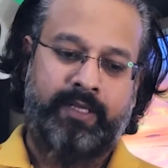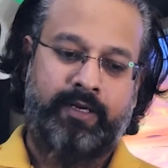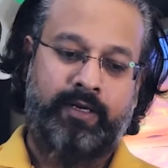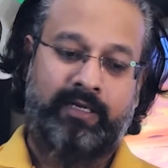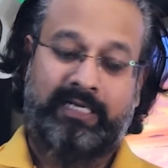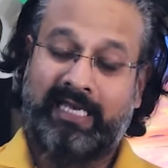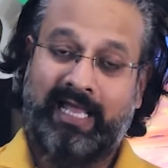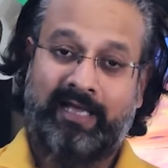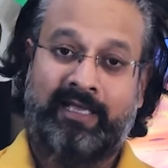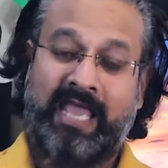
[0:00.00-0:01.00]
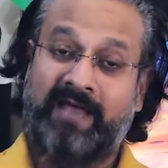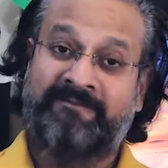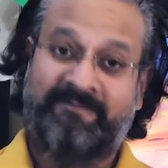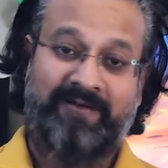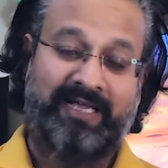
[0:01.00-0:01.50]
Elac
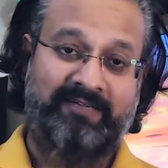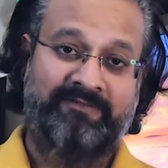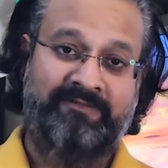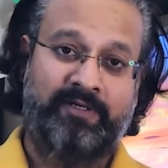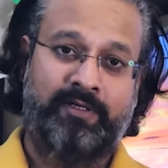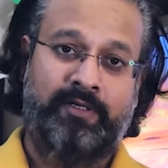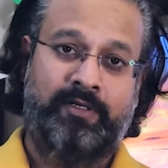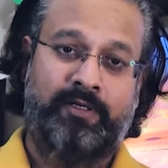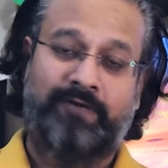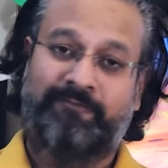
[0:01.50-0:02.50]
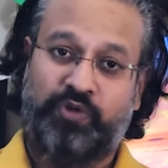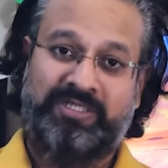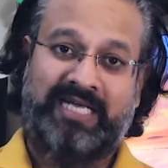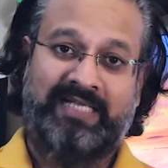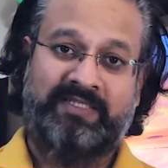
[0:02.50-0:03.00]
F5 floor
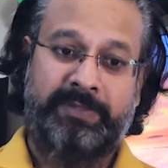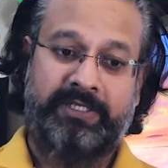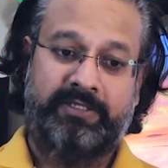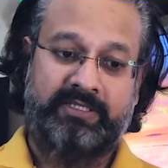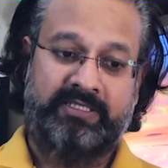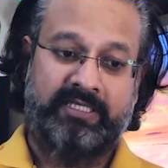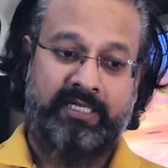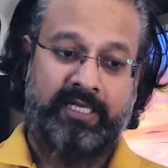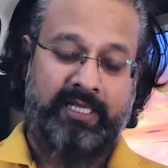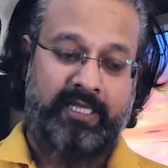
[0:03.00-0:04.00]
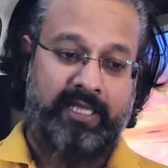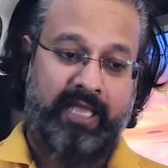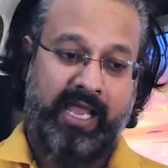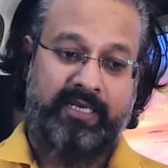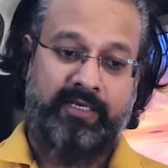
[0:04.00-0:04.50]
standing speakers.
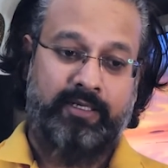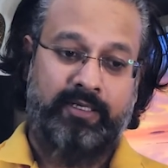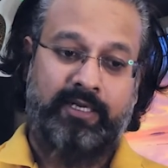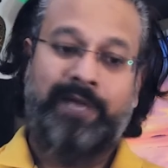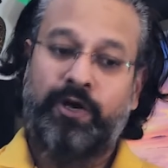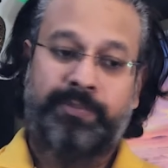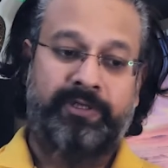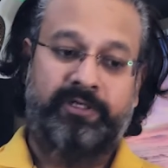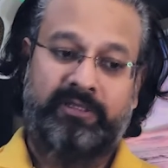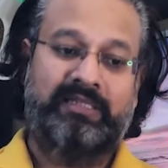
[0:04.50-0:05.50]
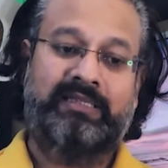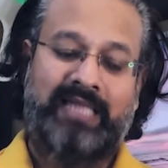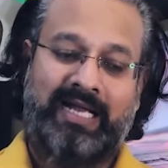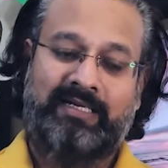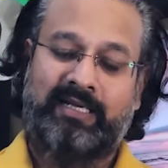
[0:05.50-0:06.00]
And in my opinion,
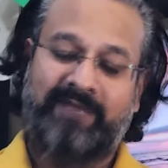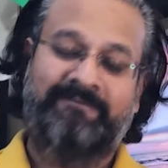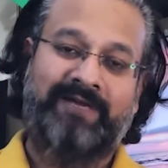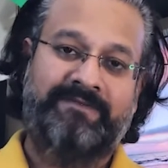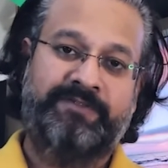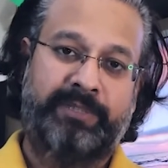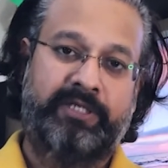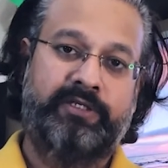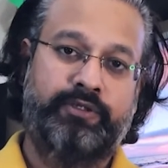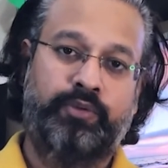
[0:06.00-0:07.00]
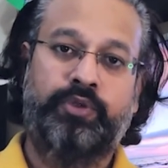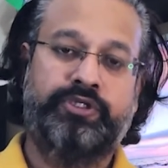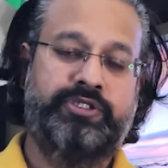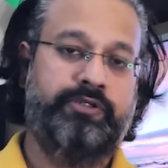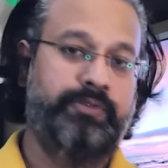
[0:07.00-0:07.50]
that F5 speaker
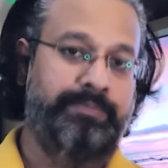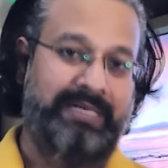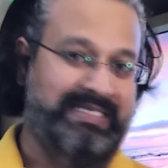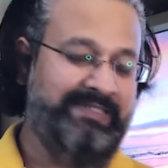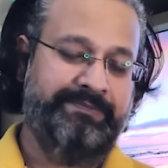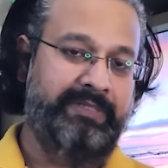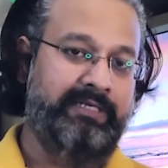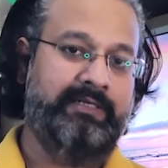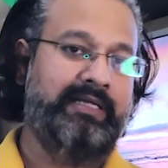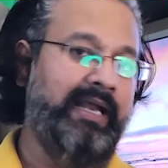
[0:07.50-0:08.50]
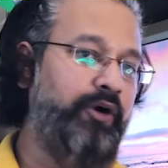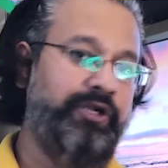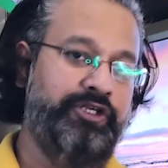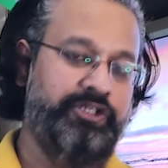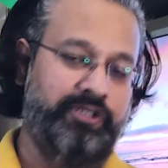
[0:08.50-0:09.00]
was the best speaker that I
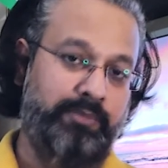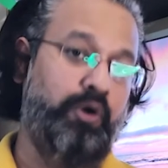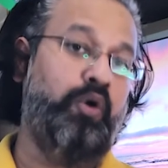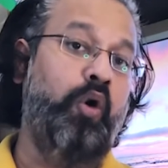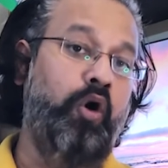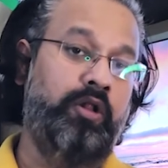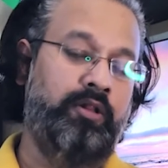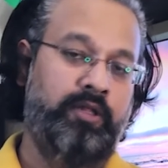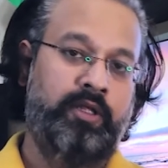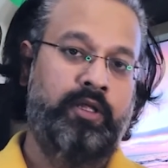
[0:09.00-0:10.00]
auditioned among all